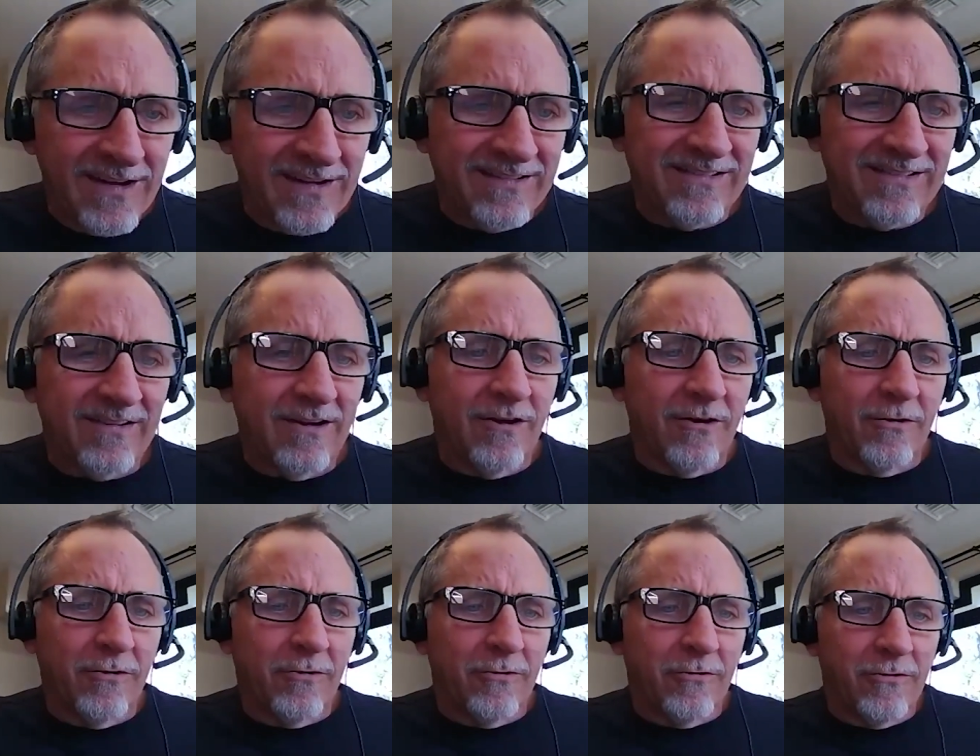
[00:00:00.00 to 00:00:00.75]

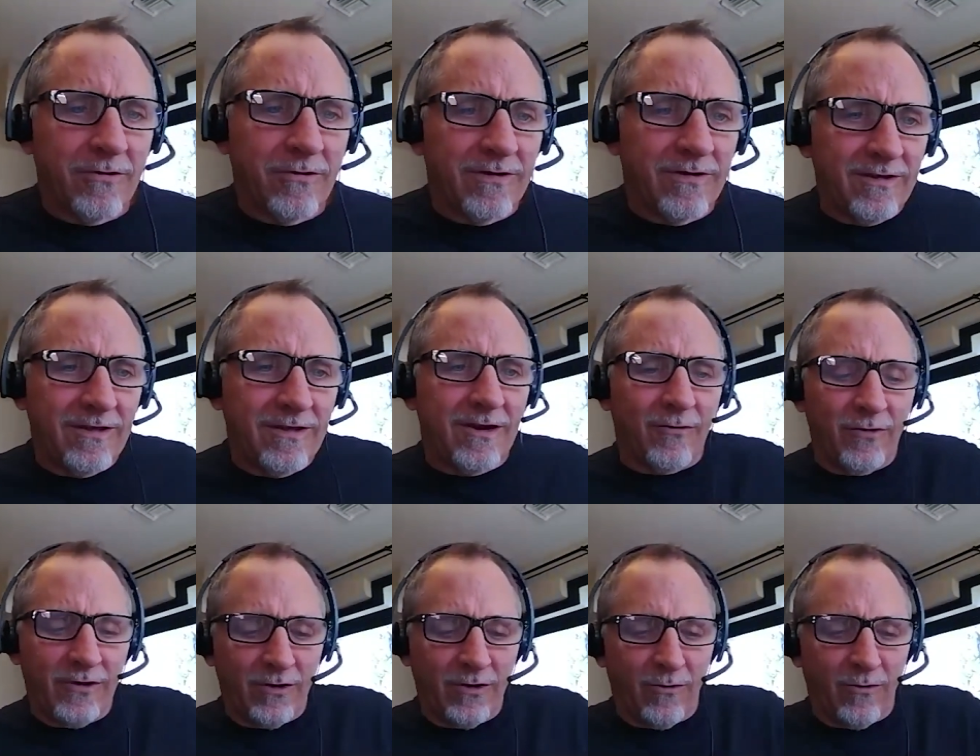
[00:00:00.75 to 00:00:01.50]
so you know
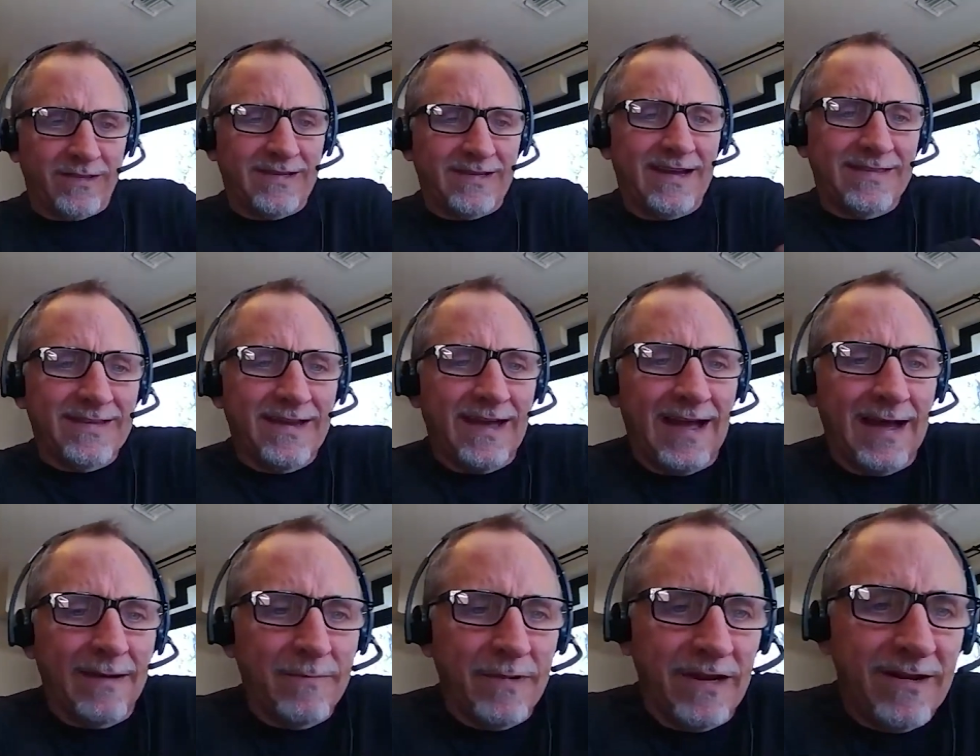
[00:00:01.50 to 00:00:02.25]
we don't want that to
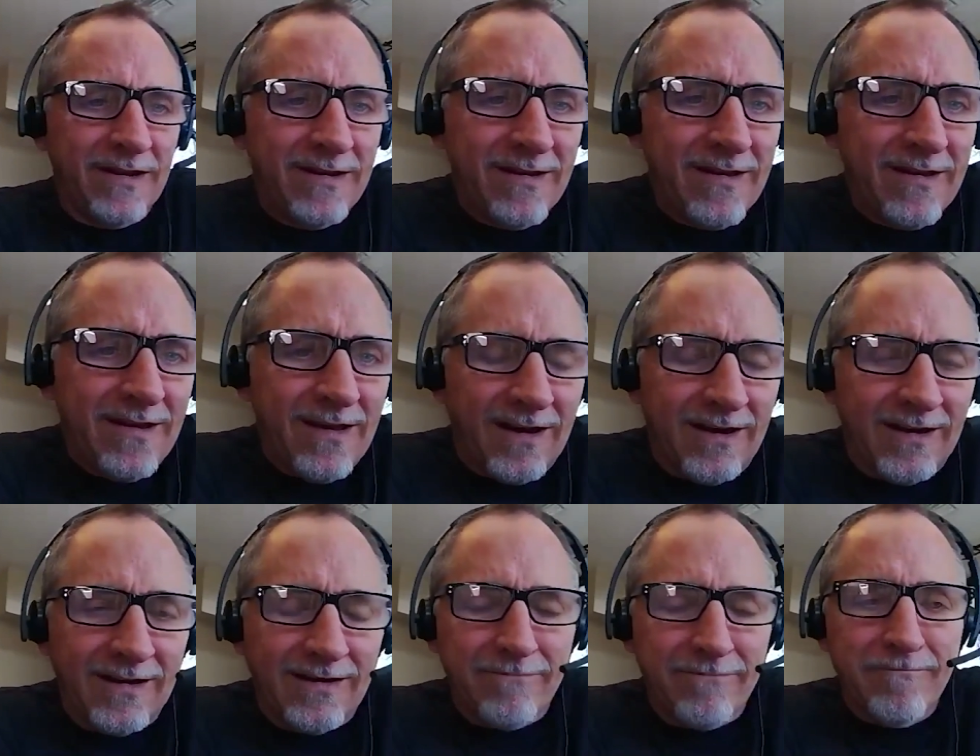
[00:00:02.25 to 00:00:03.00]
happen
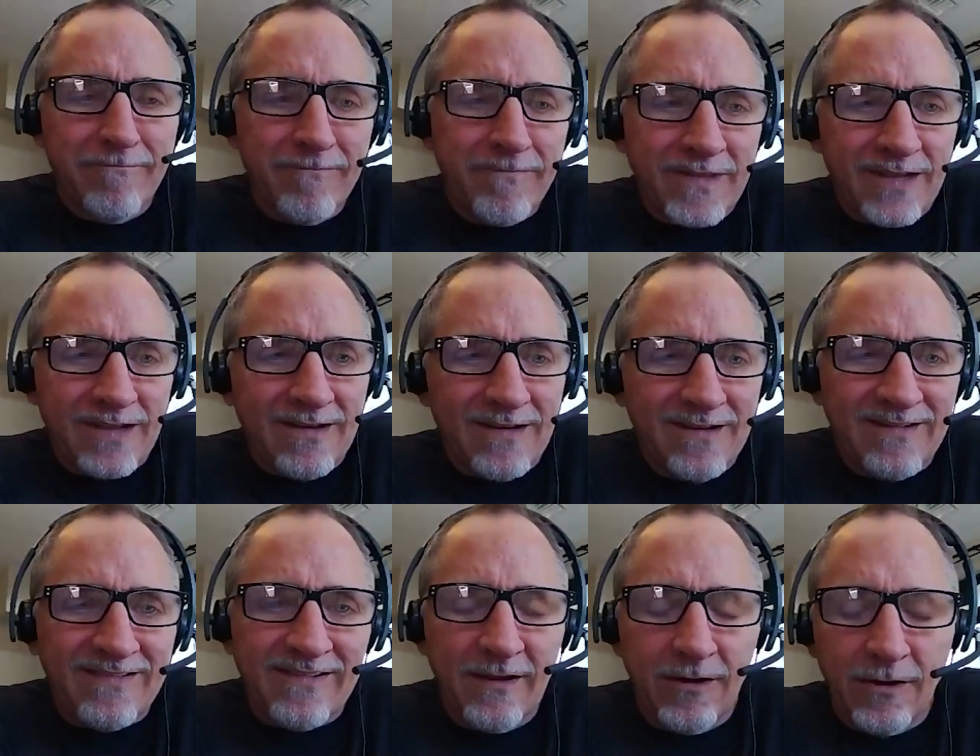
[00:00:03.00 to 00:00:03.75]
um,
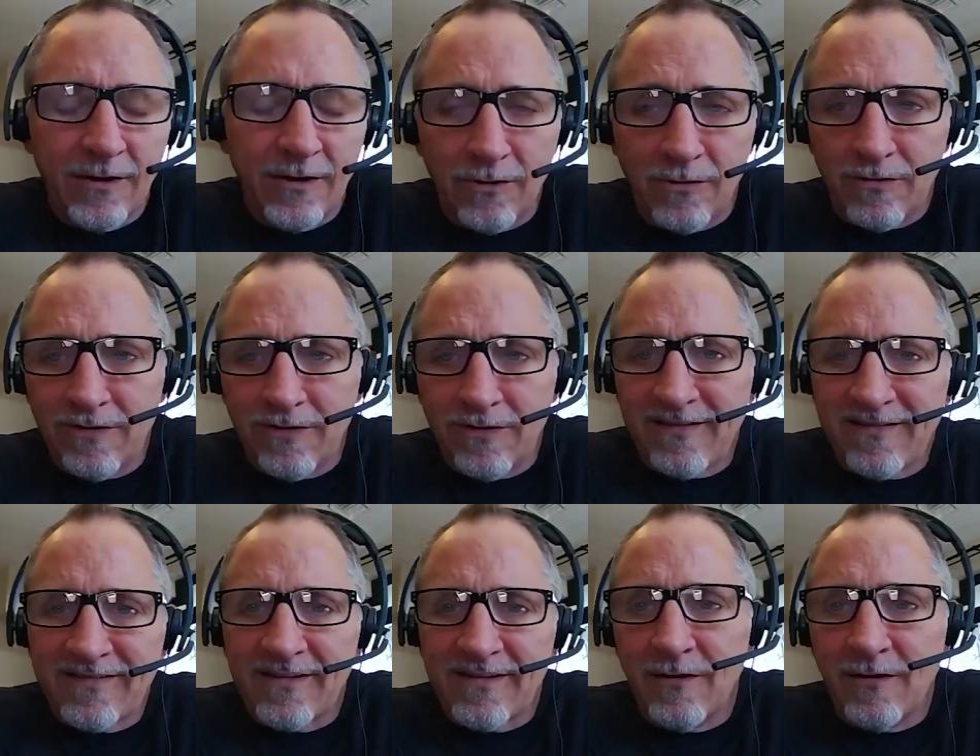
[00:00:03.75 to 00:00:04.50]
so
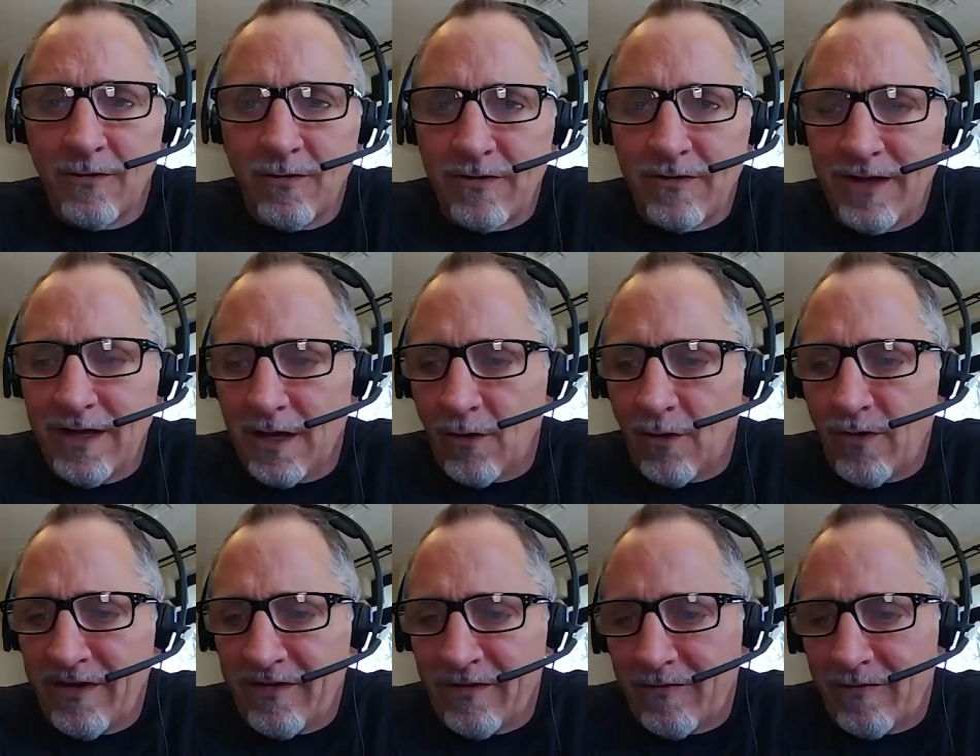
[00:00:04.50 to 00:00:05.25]
so you know
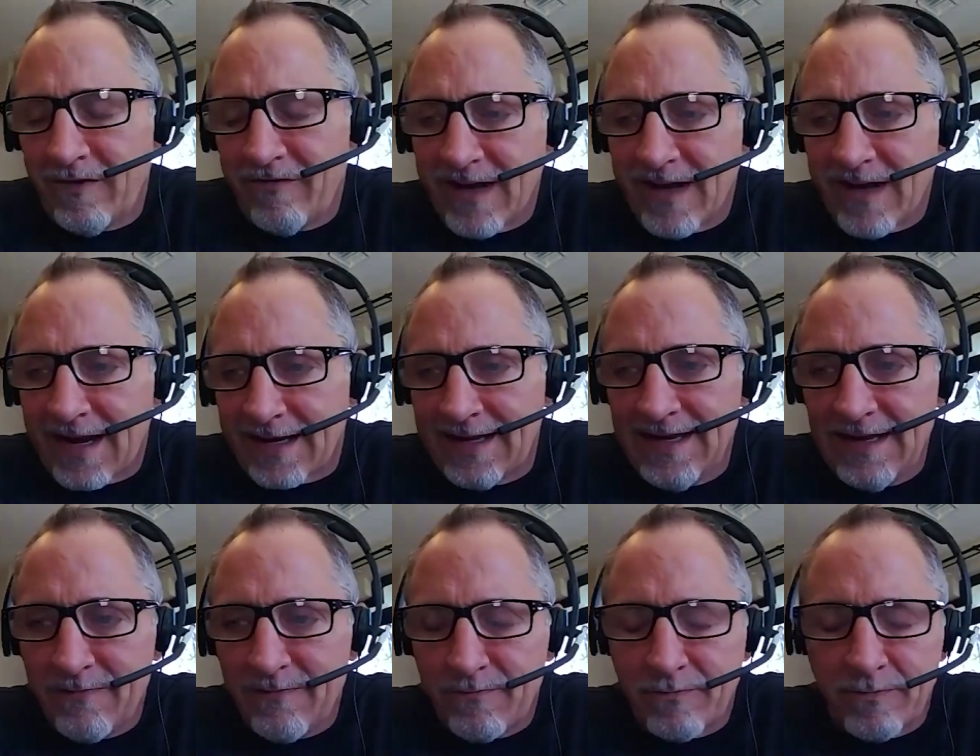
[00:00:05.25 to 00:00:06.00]
we we've got to
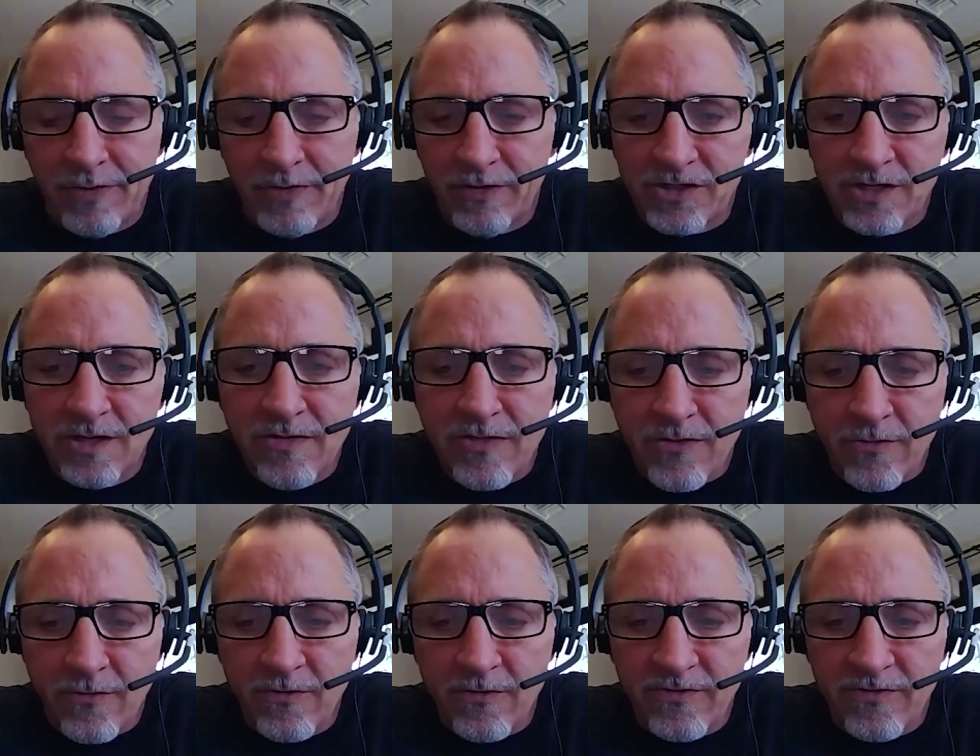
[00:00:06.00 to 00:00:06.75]
keep pushing
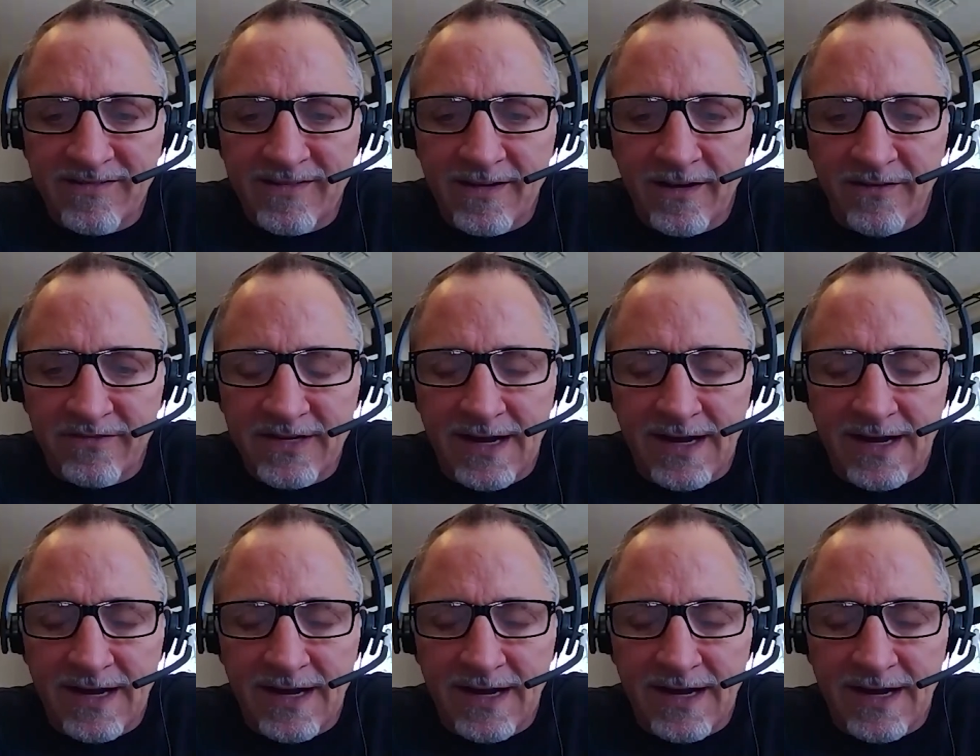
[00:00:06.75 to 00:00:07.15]
through these tough